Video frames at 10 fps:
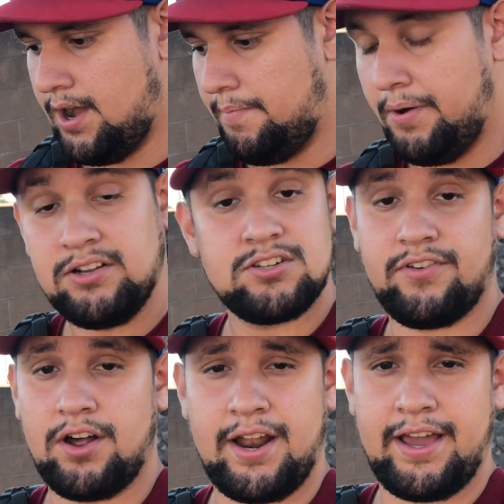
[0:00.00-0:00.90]
a bunch
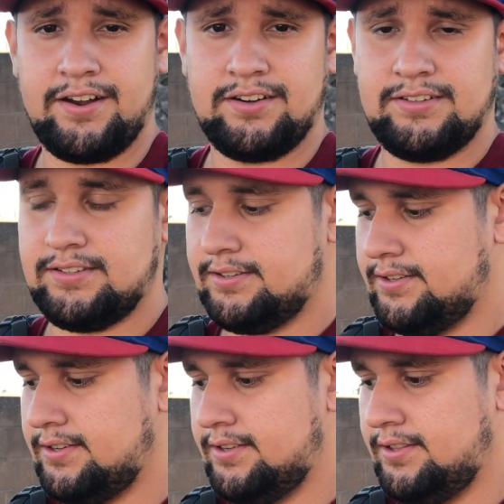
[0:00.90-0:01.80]
of all-nighters,
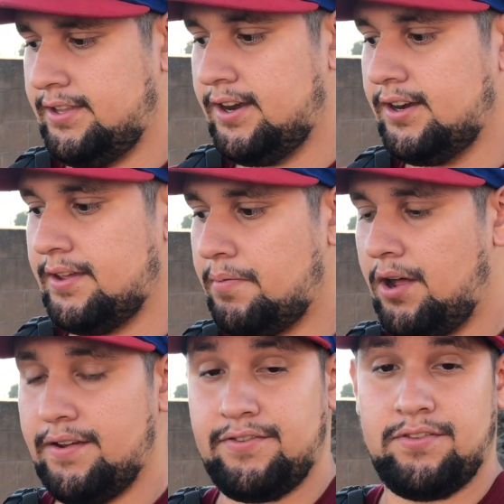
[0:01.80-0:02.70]
literally
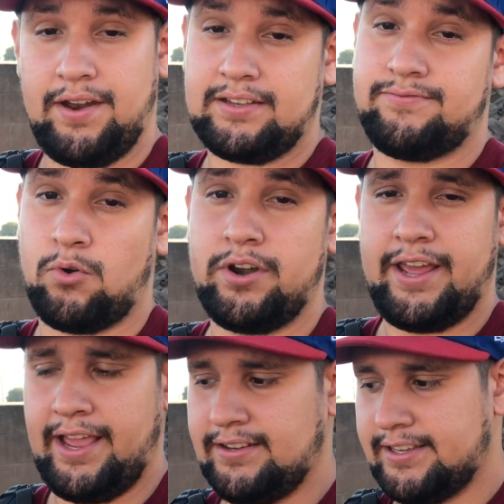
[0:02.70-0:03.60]
probably for the next 4
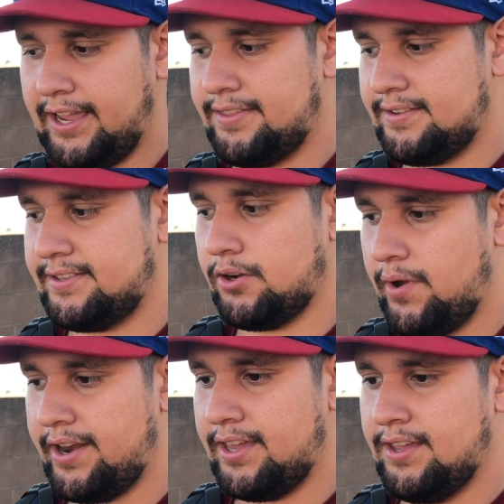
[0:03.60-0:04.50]
days, to get this thing
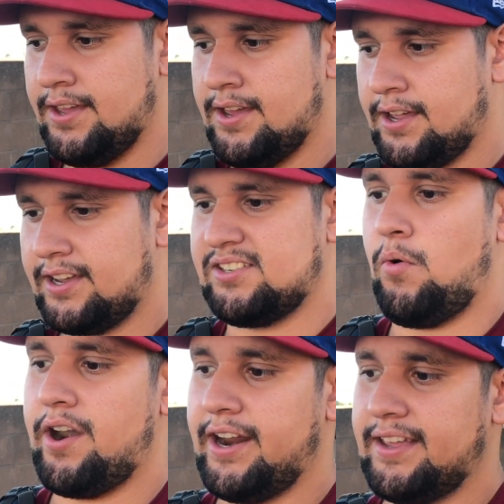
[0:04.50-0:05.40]
ready, because I
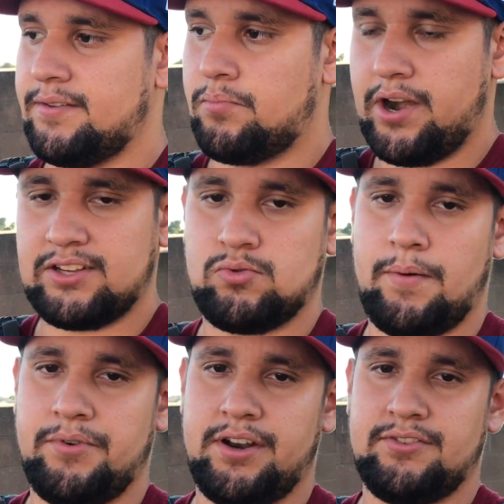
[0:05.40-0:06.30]
wanted to get the brake
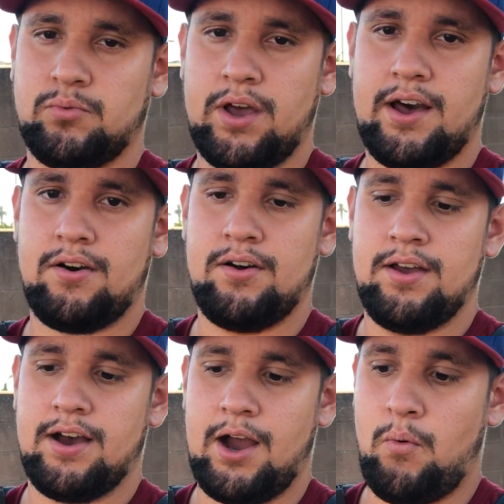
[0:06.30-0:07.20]
swap done as well.
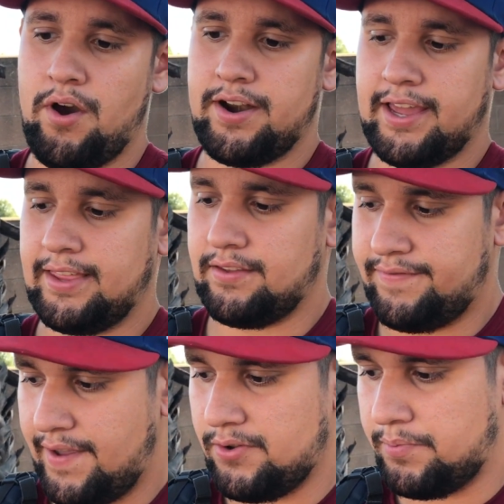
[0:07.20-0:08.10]
I wanted to get the
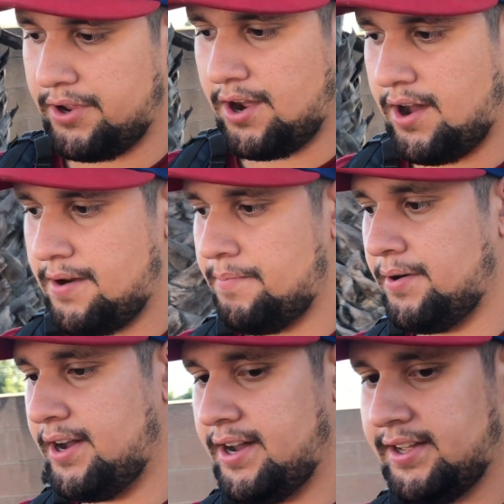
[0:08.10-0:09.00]
fender put on,
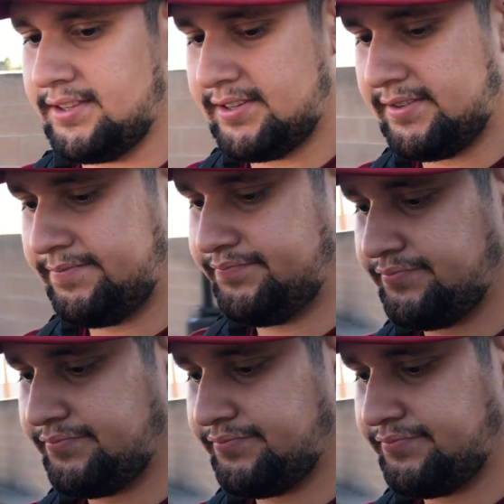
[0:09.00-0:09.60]
but